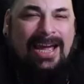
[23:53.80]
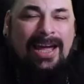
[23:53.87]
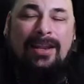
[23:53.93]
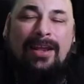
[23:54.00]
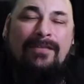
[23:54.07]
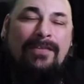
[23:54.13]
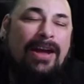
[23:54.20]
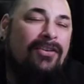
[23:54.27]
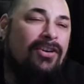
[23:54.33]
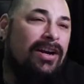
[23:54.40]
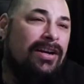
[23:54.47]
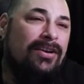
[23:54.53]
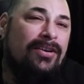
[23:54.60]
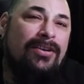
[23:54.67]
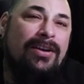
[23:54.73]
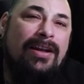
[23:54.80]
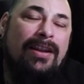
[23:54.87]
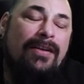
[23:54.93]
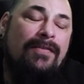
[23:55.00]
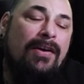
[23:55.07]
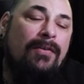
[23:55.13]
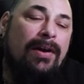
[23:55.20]
I love that record. I
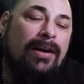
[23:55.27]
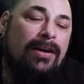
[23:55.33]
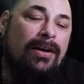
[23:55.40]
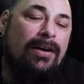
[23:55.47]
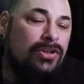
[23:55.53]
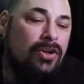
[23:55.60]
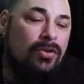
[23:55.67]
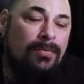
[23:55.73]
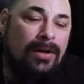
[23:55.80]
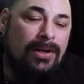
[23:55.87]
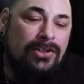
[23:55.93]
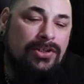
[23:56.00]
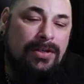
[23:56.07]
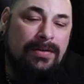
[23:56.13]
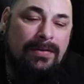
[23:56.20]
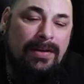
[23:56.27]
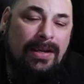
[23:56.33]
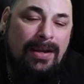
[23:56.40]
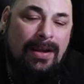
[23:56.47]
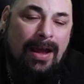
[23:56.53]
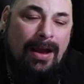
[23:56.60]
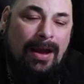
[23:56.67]
love that record so much. And
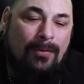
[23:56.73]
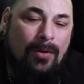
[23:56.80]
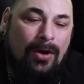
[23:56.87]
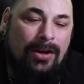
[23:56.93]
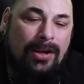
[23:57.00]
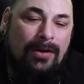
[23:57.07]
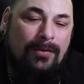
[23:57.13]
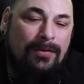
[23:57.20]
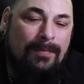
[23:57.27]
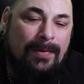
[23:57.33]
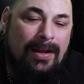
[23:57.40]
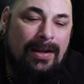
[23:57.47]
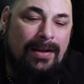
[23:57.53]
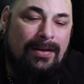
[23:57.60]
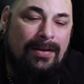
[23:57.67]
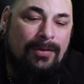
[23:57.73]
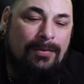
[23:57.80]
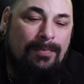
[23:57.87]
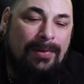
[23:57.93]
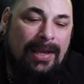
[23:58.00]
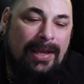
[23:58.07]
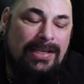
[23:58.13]
working with
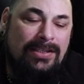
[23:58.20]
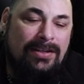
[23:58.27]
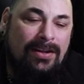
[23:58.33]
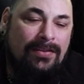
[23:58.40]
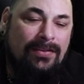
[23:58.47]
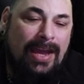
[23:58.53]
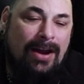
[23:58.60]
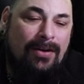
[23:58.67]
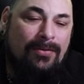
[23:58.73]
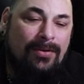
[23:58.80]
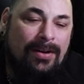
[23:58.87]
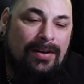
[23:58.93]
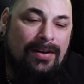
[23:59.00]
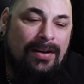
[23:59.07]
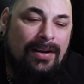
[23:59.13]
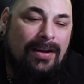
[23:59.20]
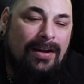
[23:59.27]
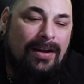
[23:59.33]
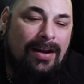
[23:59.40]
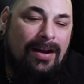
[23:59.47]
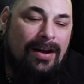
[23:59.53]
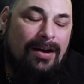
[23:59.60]
Blaise on that one,
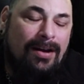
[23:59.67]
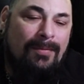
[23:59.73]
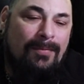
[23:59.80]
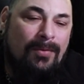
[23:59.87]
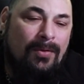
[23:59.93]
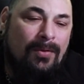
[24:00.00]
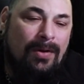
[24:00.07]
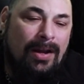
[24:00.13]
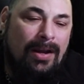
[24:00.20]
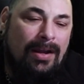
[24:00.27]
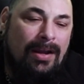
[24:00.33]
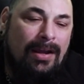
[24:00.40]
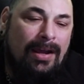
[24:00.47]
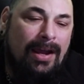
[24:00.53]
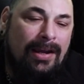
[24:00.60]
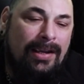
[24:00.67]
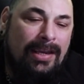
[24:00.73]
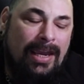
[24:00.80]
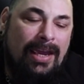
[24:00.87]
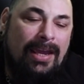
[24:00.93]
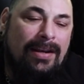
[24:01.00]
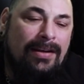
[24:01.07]

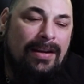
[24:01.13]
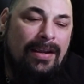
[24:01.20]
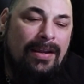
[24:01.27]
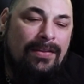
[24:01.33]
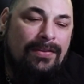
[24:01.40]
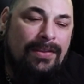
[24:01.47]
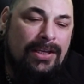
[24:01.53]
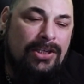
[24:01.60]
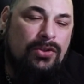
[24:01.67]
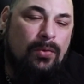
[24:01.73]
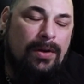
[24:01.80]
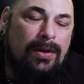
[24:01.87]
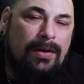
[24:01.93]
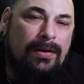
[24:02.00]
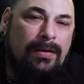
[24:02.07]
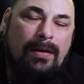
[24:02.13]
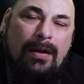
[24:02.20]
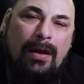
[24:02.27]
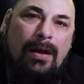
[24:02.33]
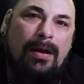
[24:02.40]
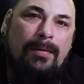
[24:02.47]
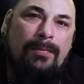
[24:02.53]
again, this one,
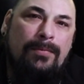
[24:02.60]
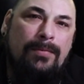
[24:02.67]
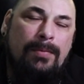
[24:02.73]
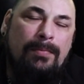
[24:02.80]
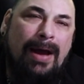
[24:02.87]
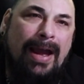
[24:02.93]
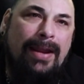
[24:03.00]
My